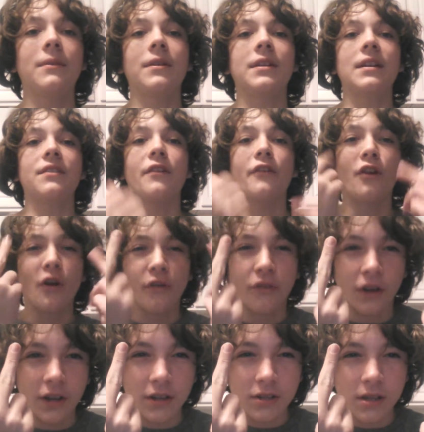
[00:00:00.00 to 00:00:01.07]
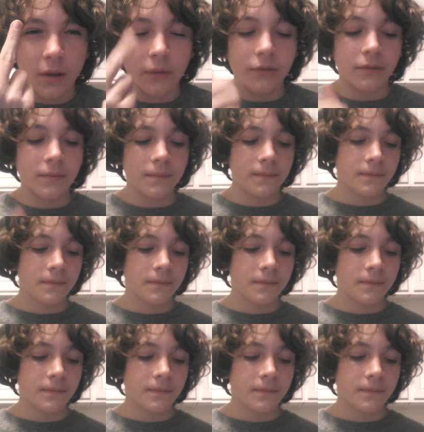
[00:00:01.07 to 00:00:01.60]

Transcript: looking at the go fuck yourself.